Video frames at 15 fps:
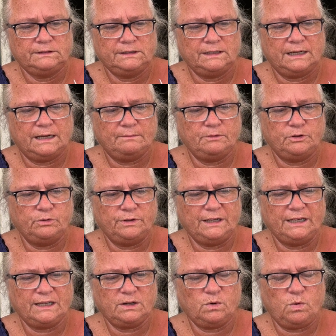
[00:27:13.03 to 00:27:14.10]
I'm doing
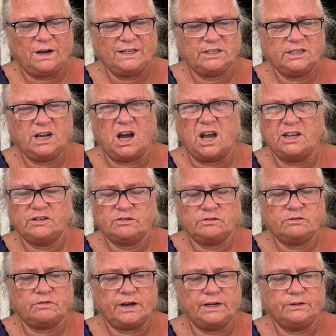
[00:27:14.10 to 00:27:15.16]
it quite tight,
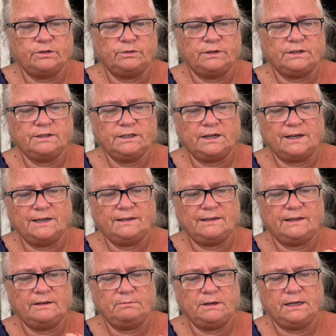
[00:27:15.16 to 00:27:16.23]
trying to do it tight in
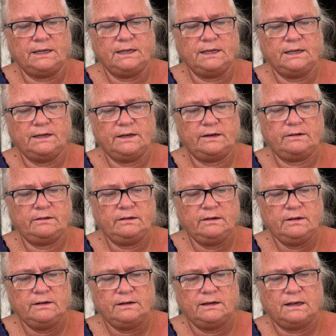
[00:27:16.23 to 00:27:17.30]
the beginning here,
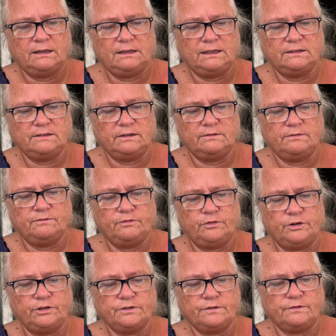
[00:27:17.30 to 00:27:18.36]
at least the
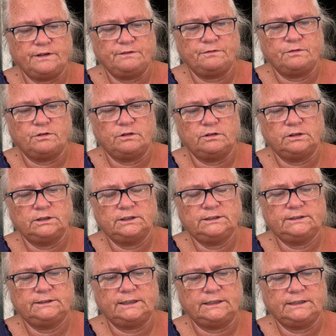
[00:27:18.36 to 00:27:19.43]
first 3-4
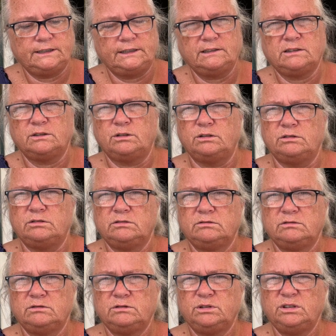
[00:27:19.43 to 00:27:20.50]
stitches, or
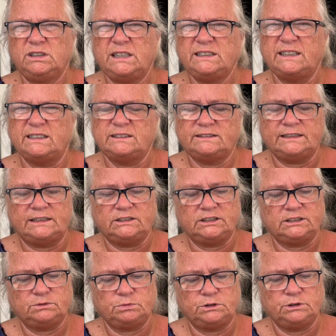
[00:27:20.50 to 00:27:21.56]
do you say
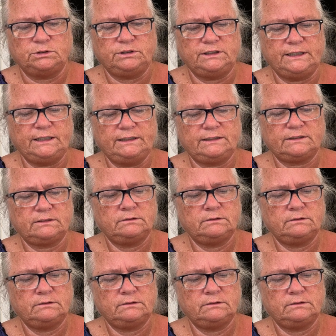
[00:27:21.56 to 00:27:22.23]
stitches when you knit?